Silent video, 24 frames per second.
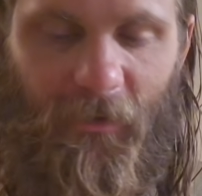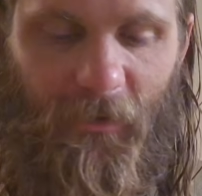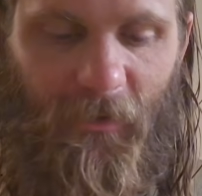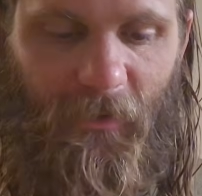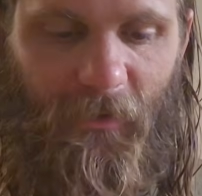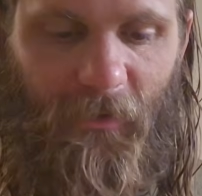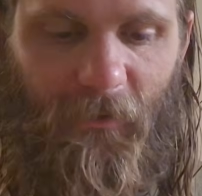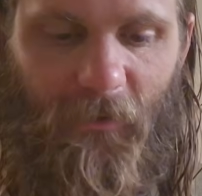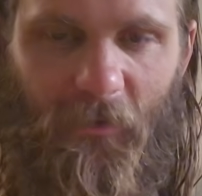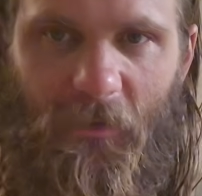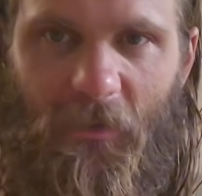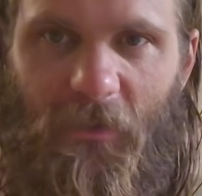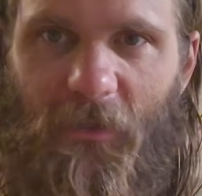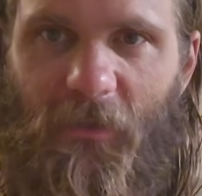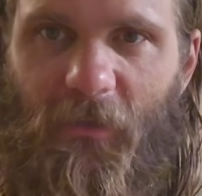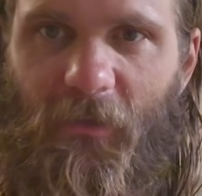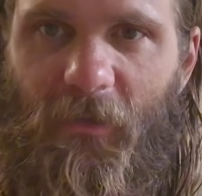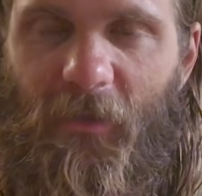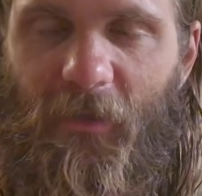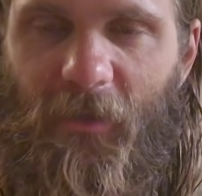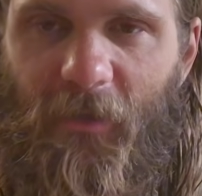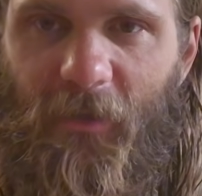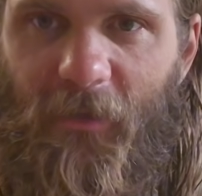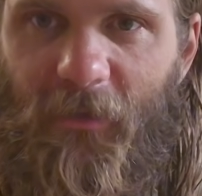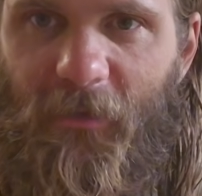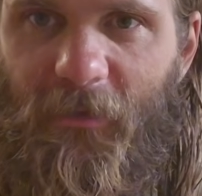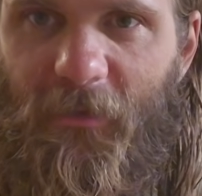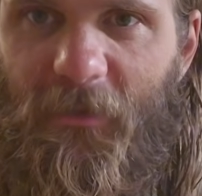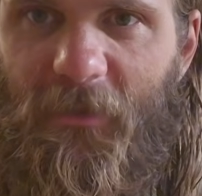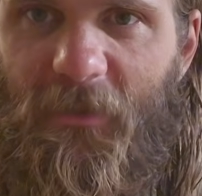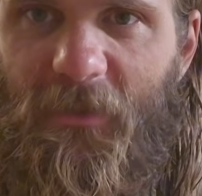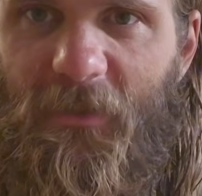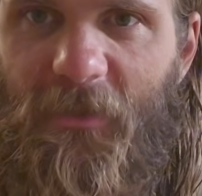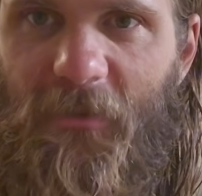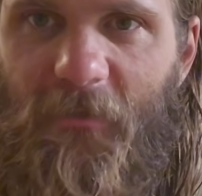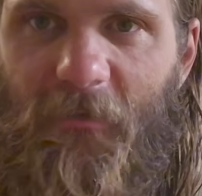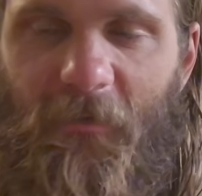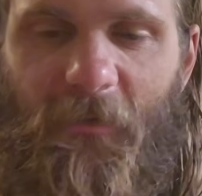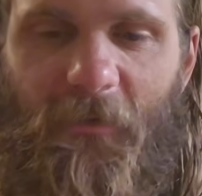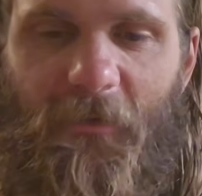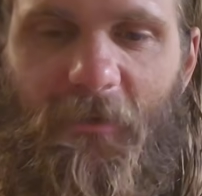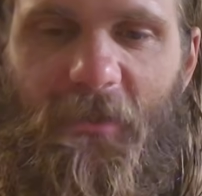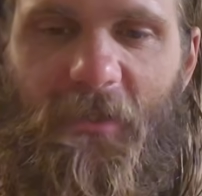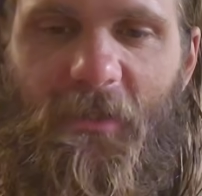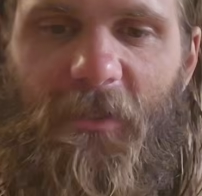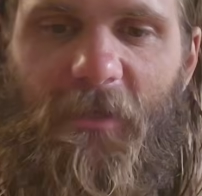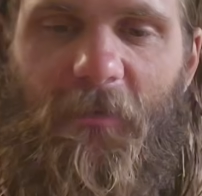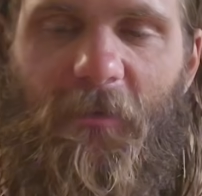it looks a lot like this. If you
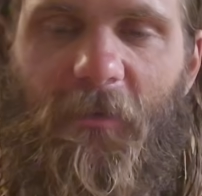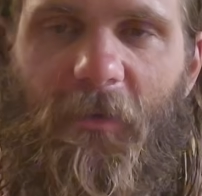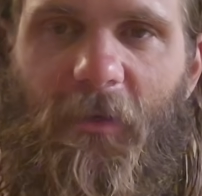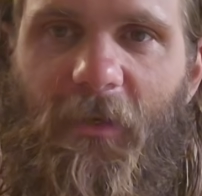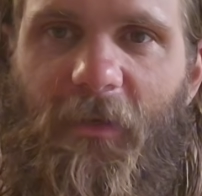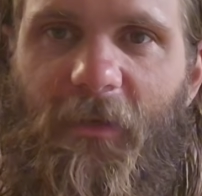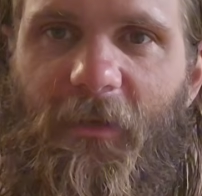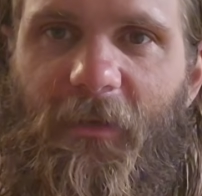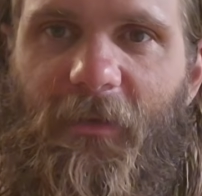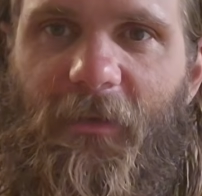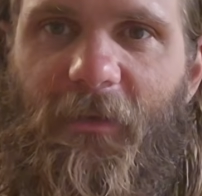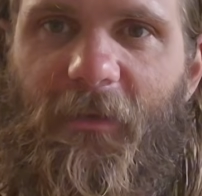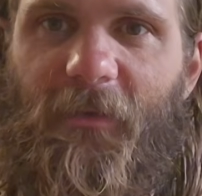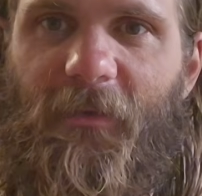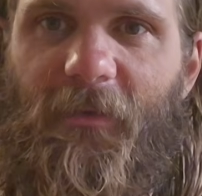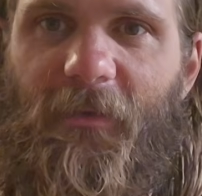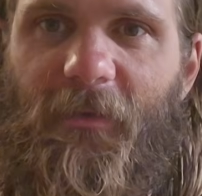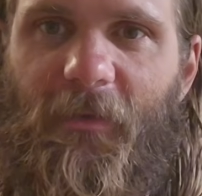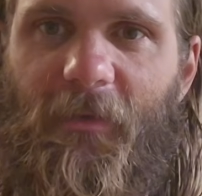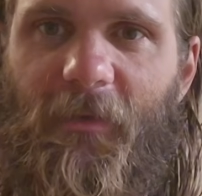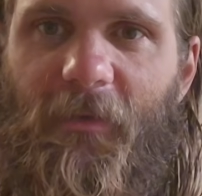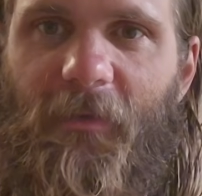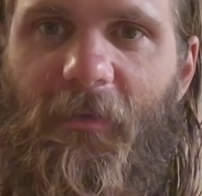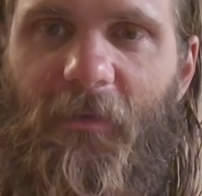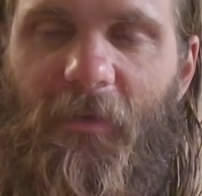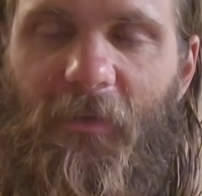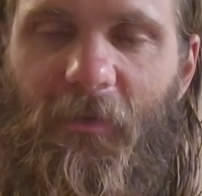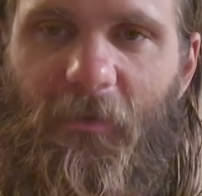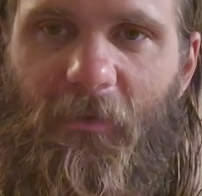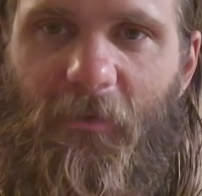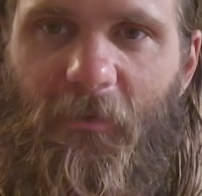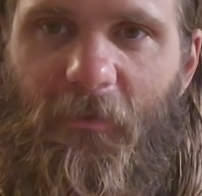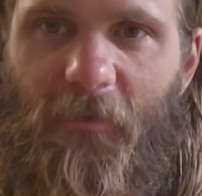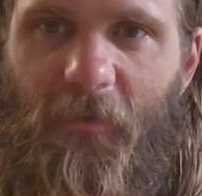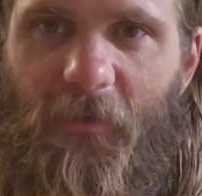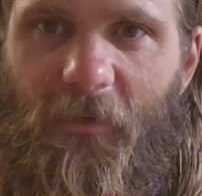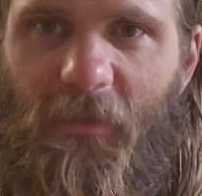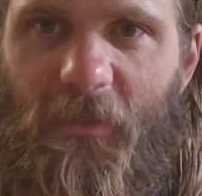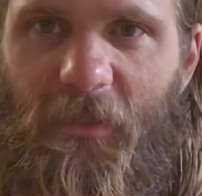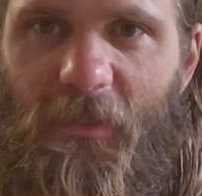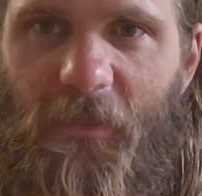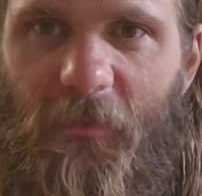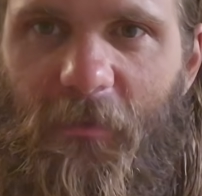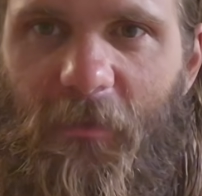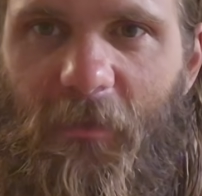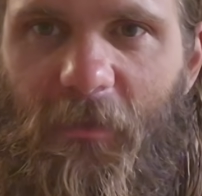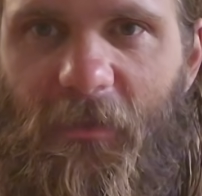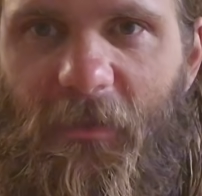see one, they look very
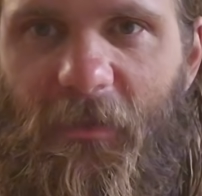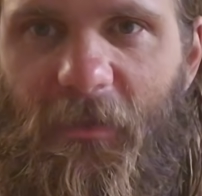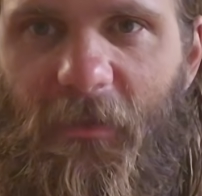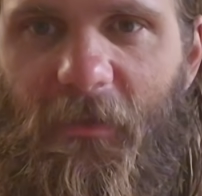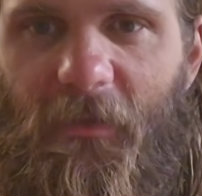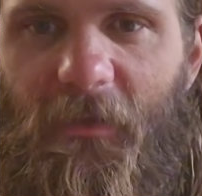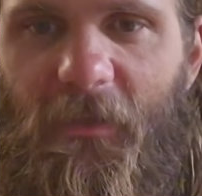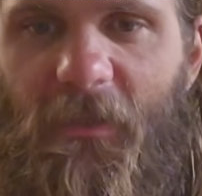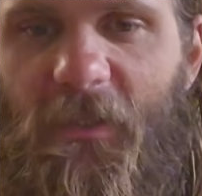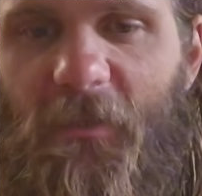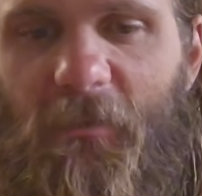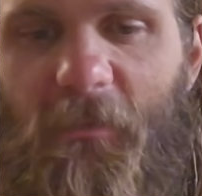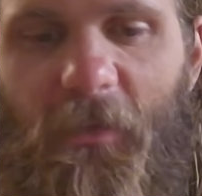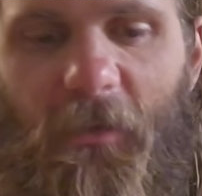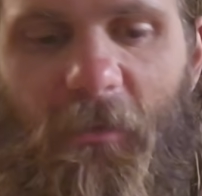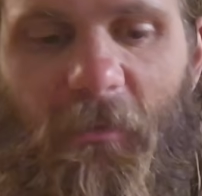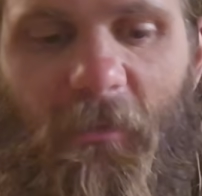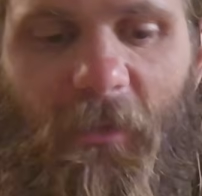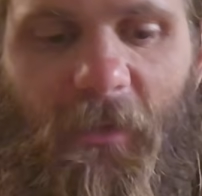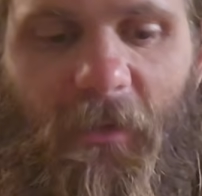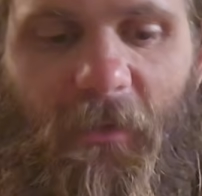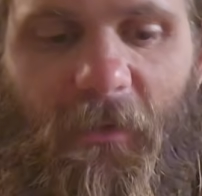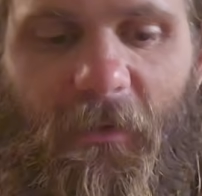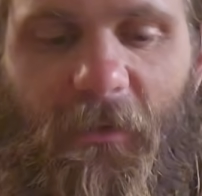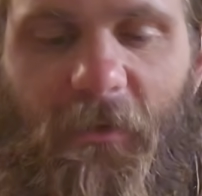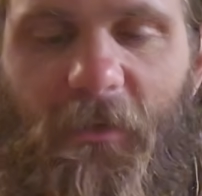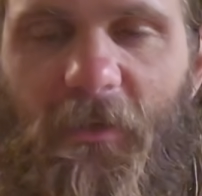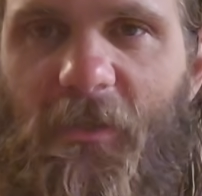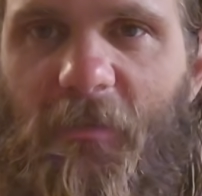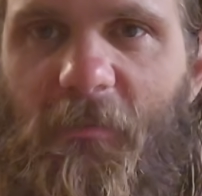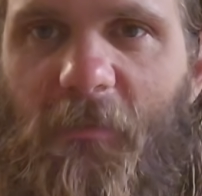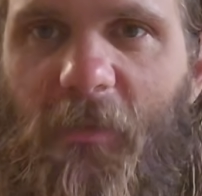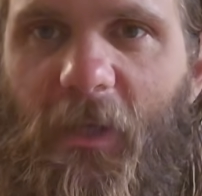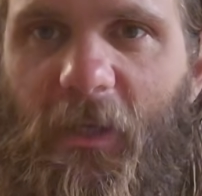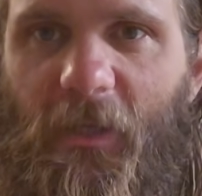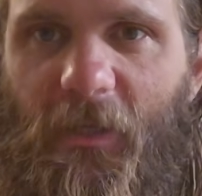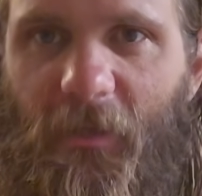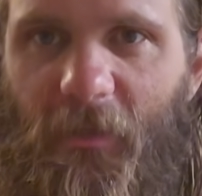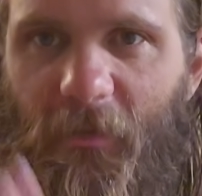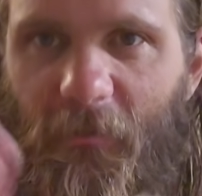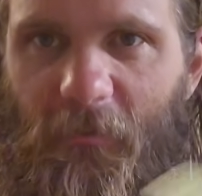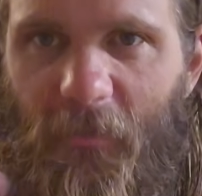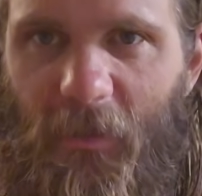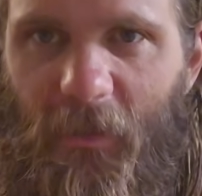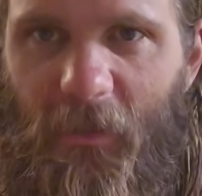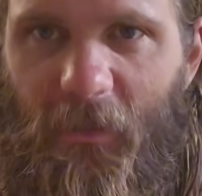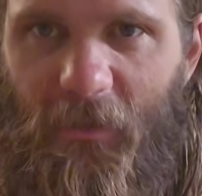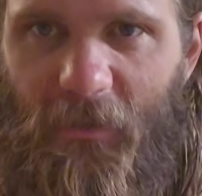similar to this, but there's many
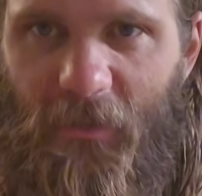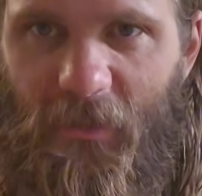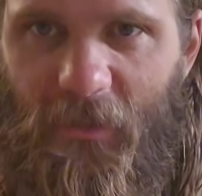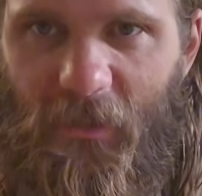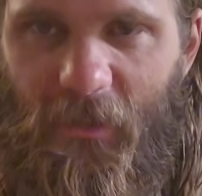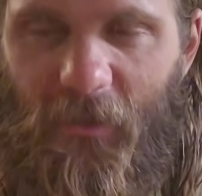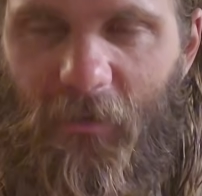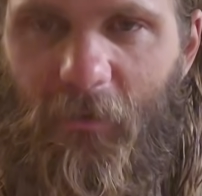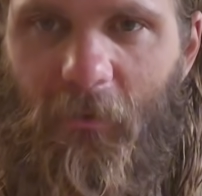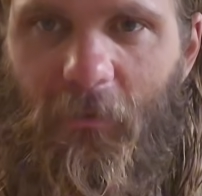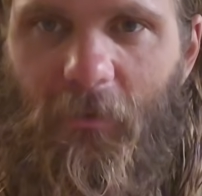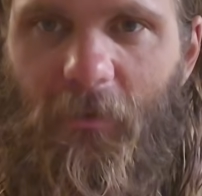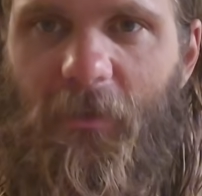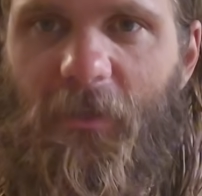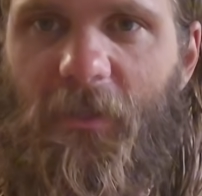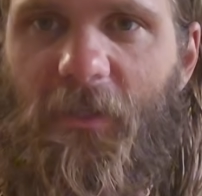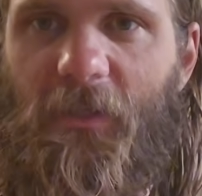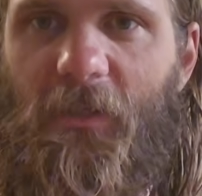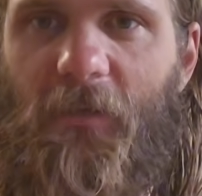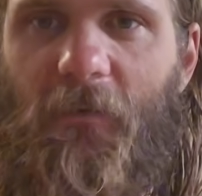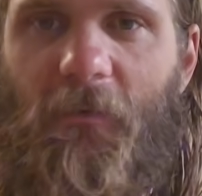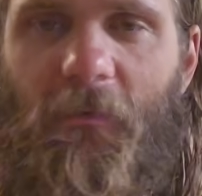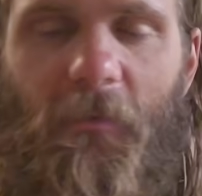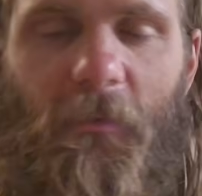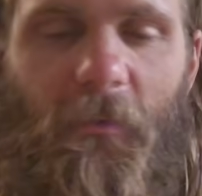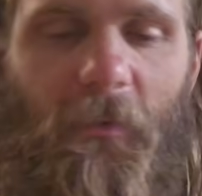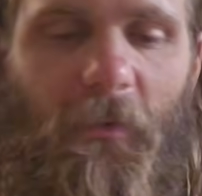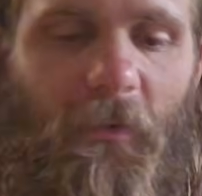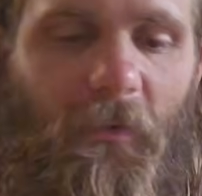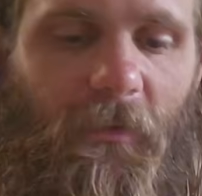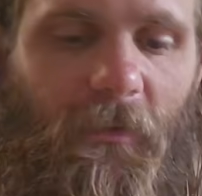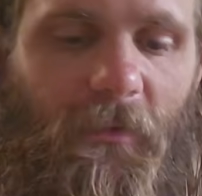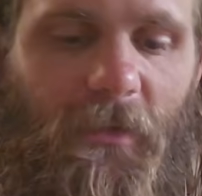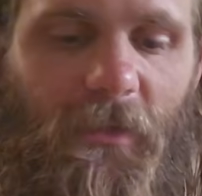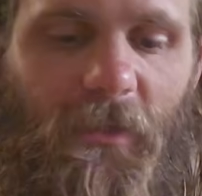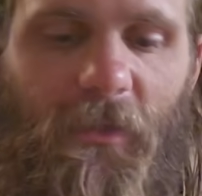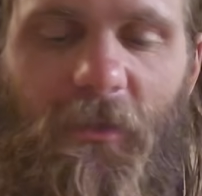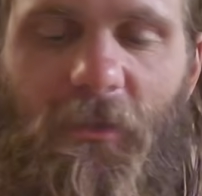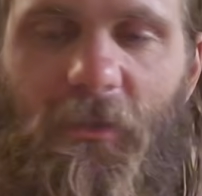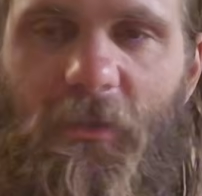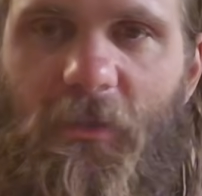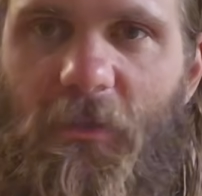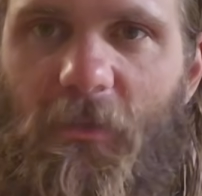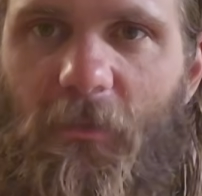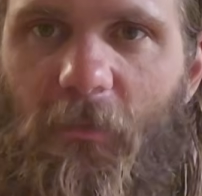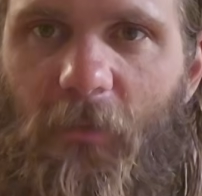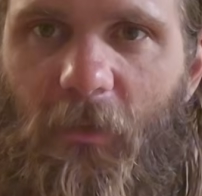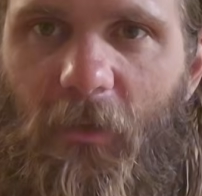celeries everywhere. There's not
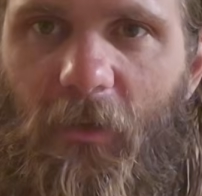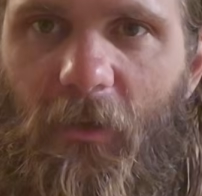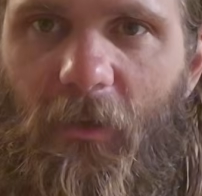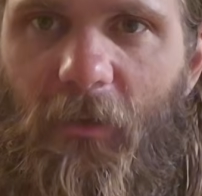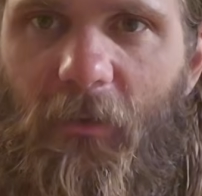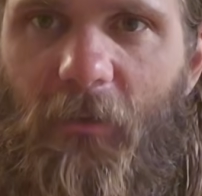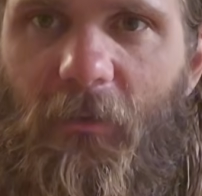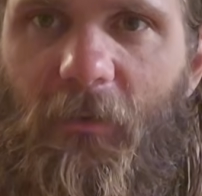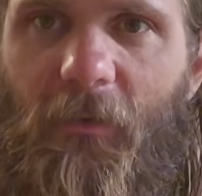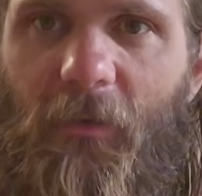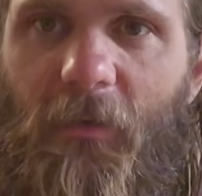just one.